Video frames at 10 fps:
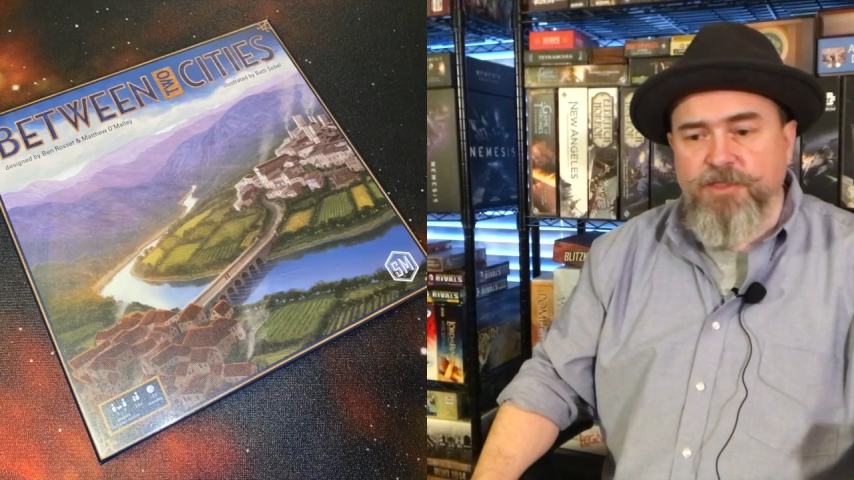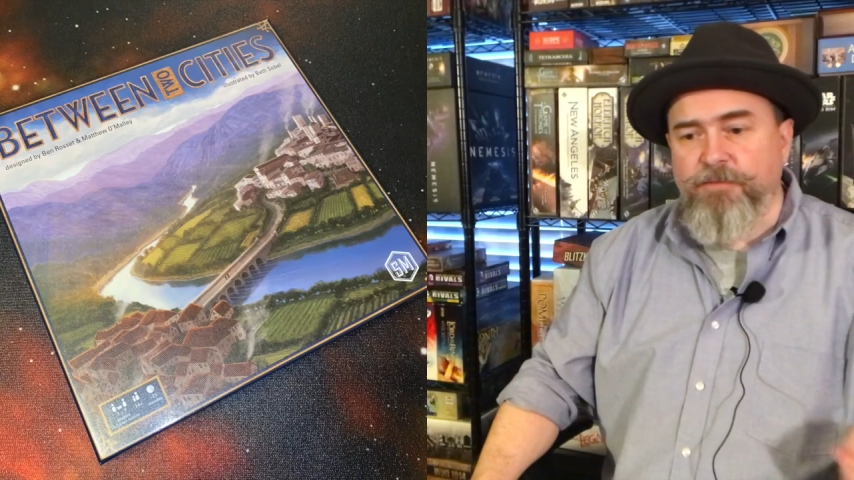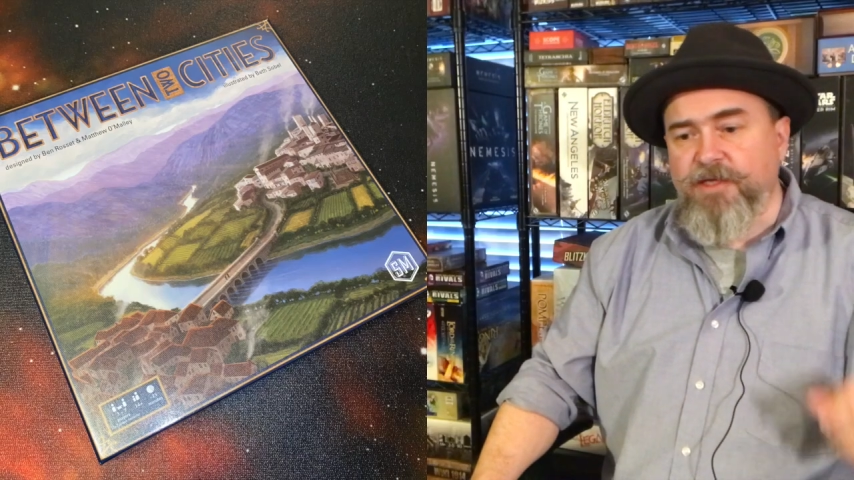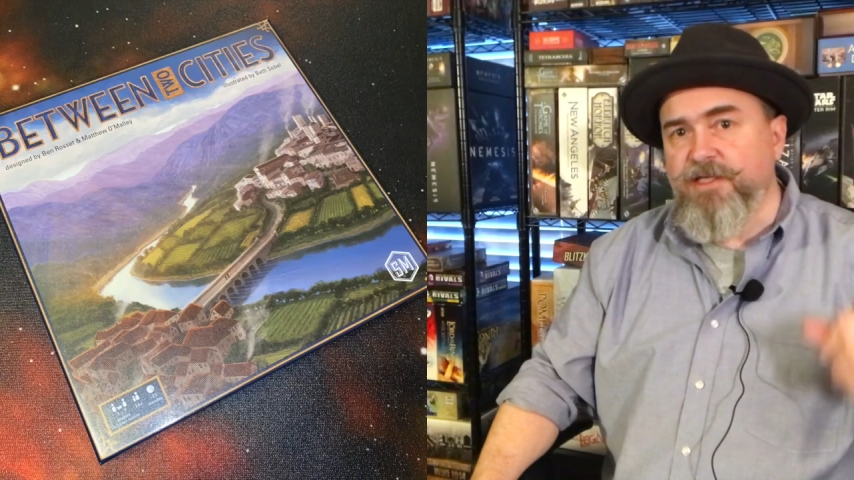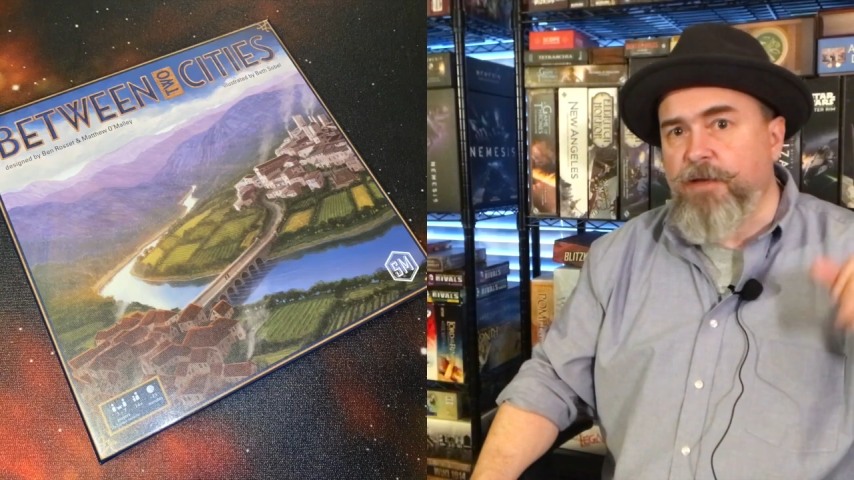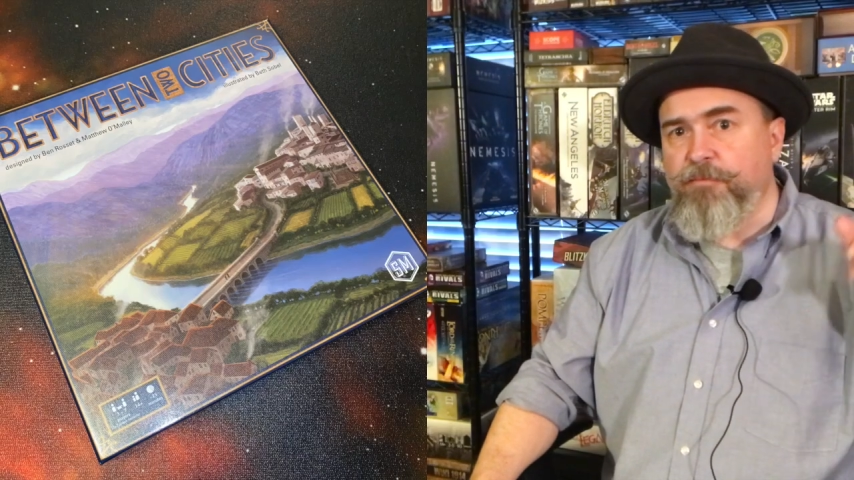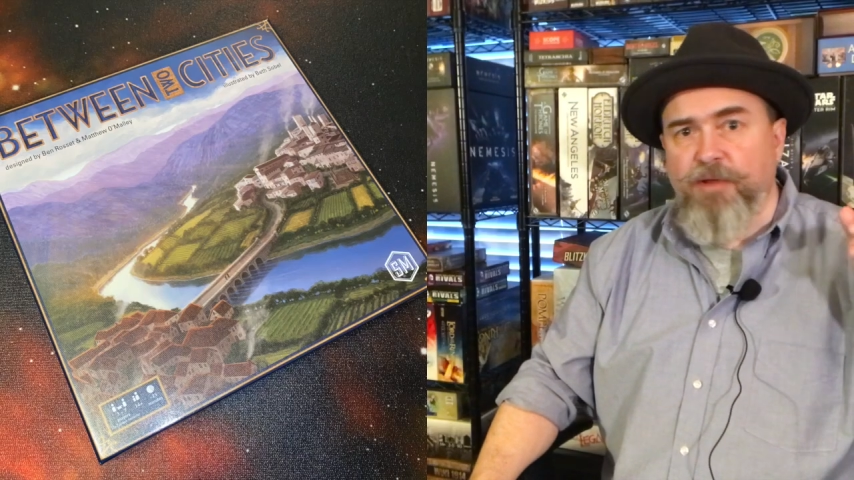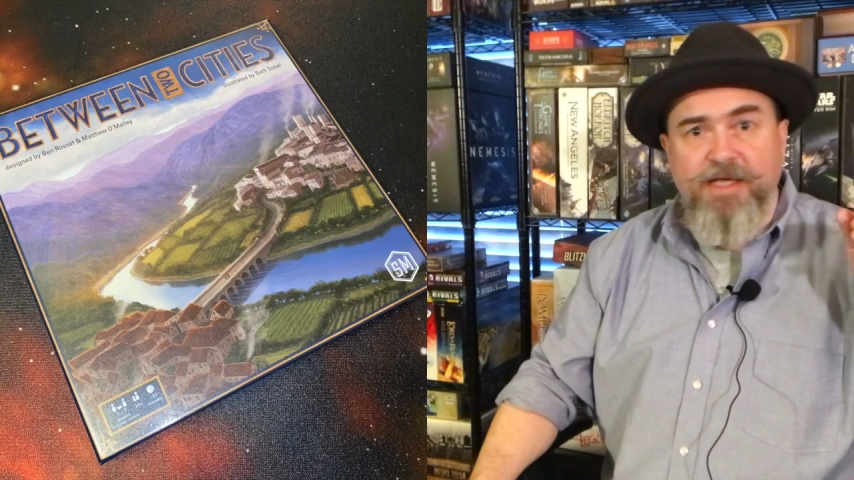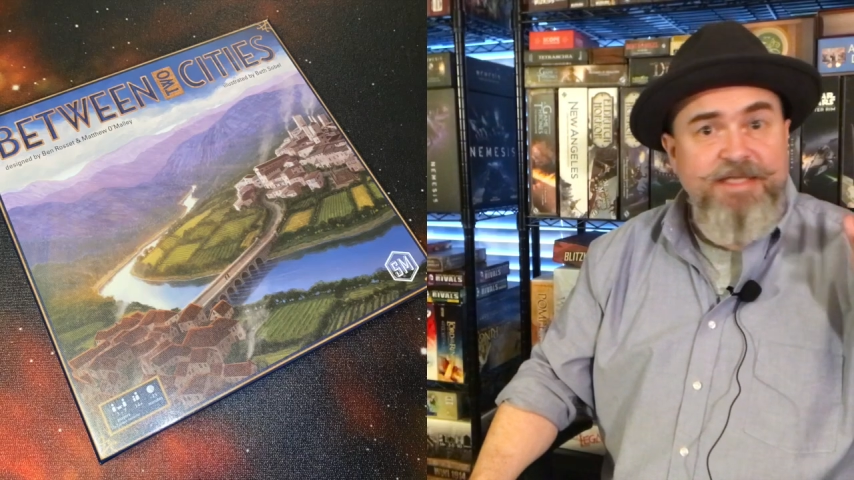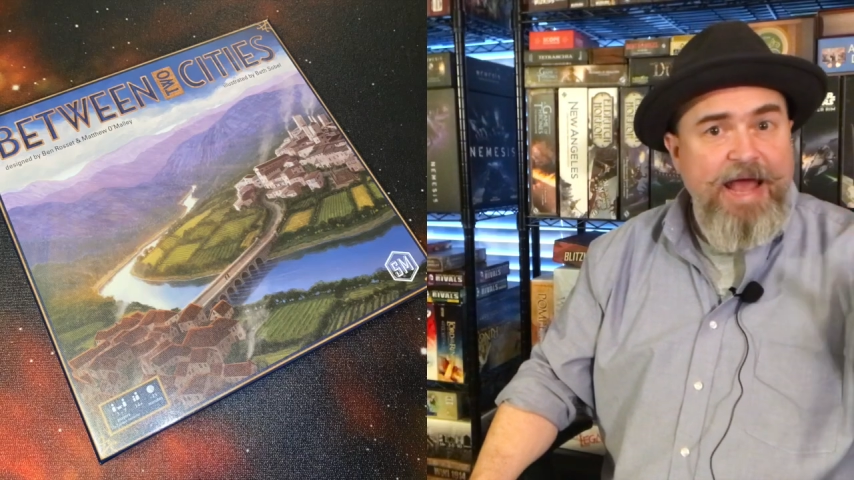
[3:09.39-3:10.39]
It may say place